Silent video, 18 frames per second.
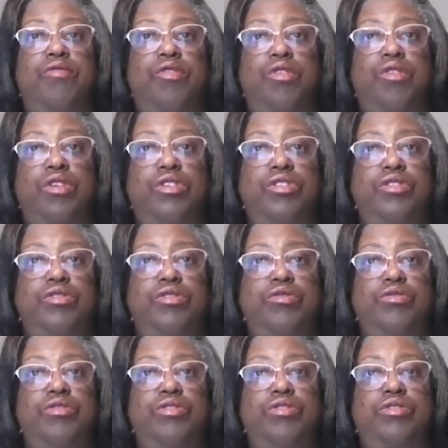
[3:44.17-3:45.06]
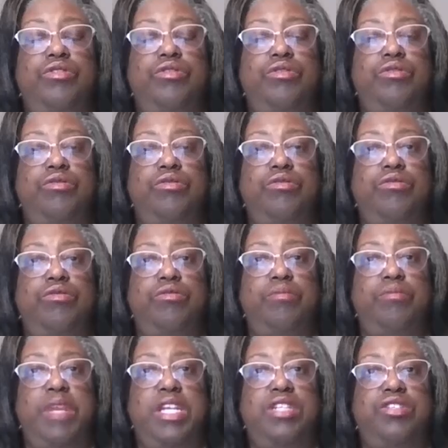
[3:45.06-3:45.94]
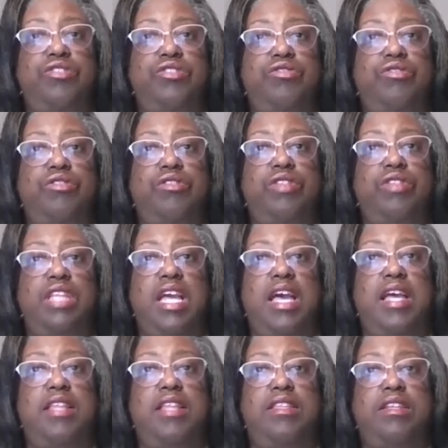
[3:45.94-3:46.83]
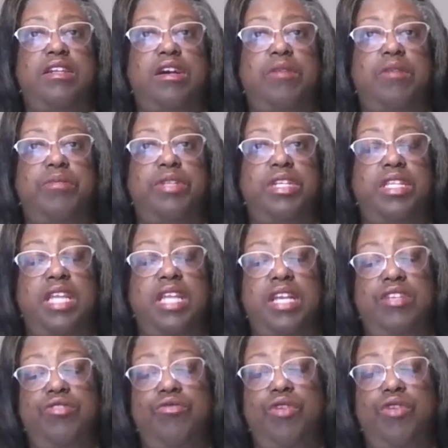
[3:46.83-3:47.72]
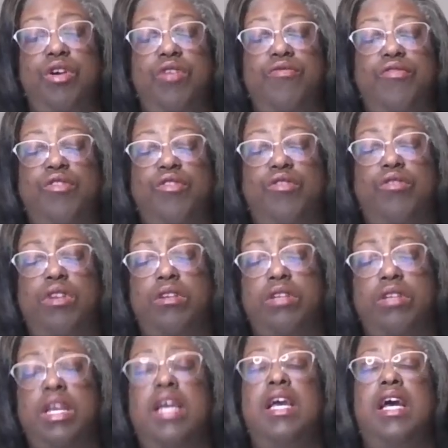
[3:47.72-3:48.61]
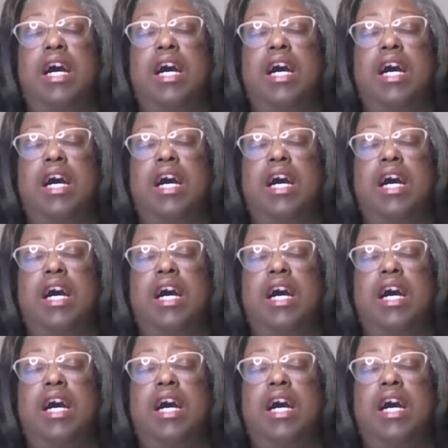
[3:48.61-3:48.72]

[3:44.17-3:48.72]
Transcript: for you to make sure that the company that you work for,